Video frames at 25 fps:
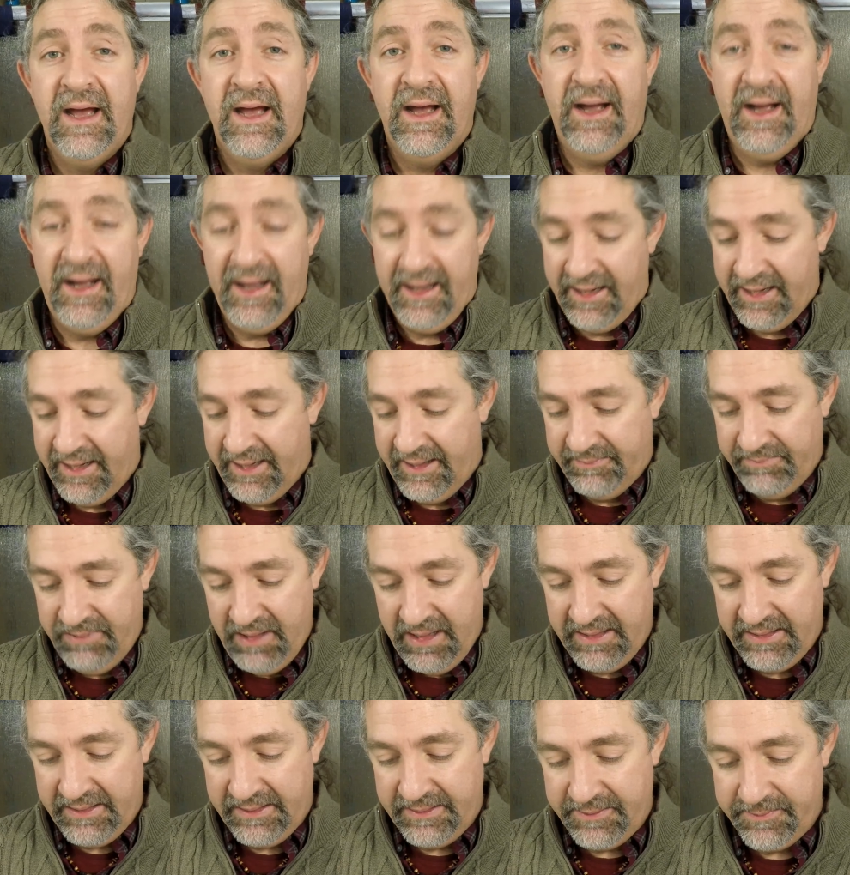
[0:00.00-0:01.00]
I
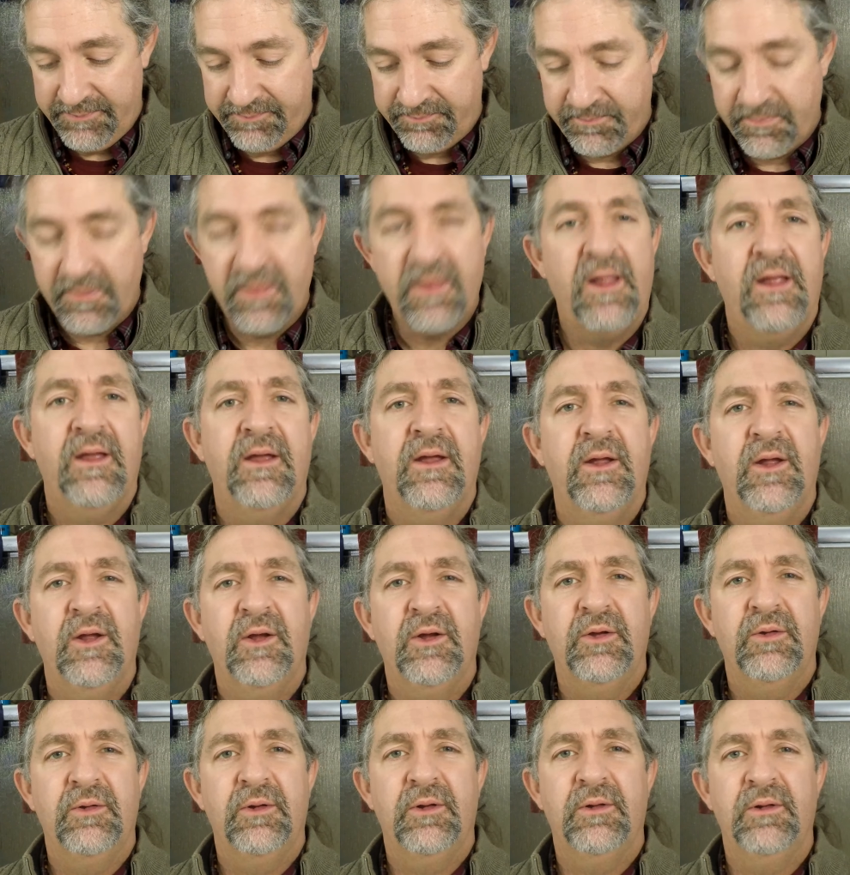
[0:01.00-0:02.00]

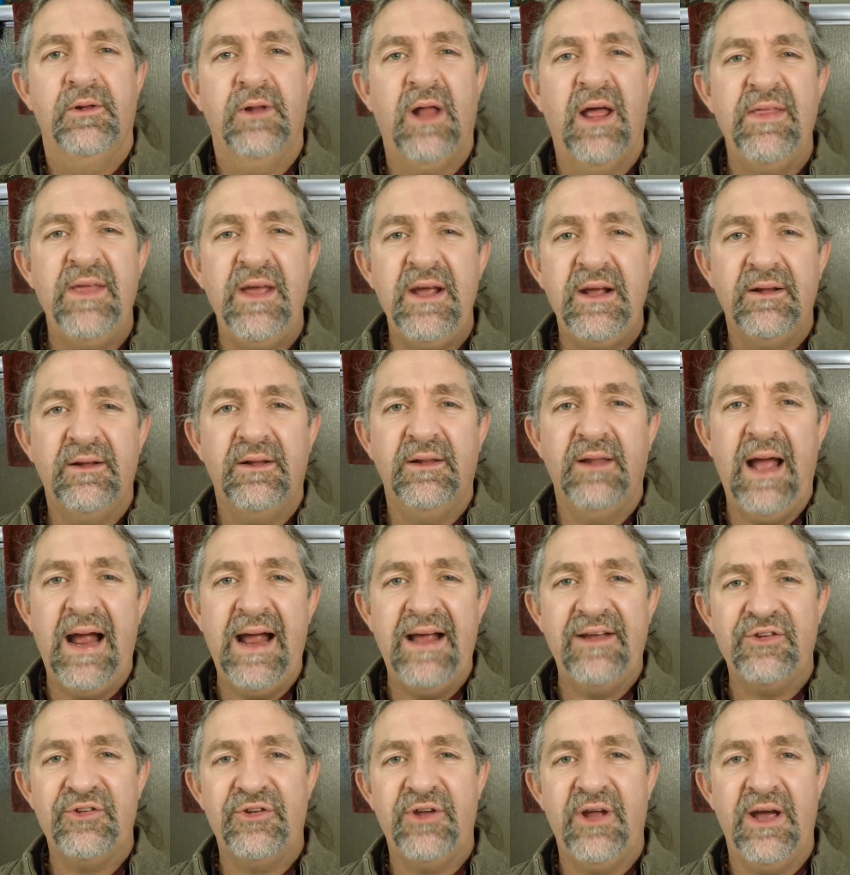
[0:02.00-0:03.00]
think
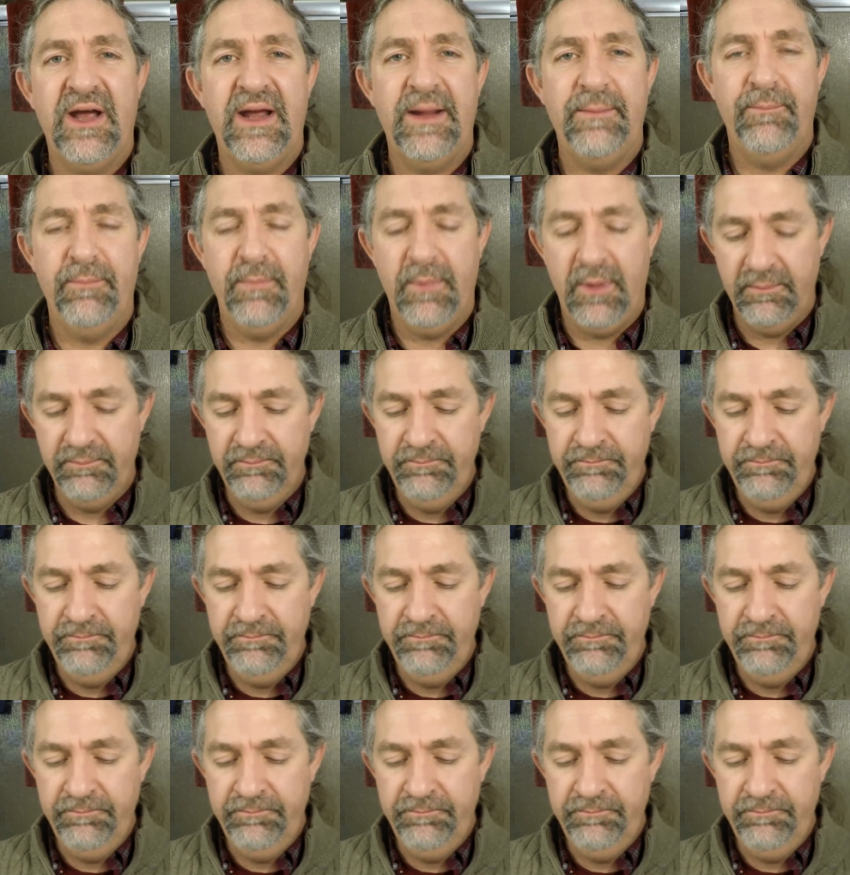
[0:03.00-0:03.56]
last time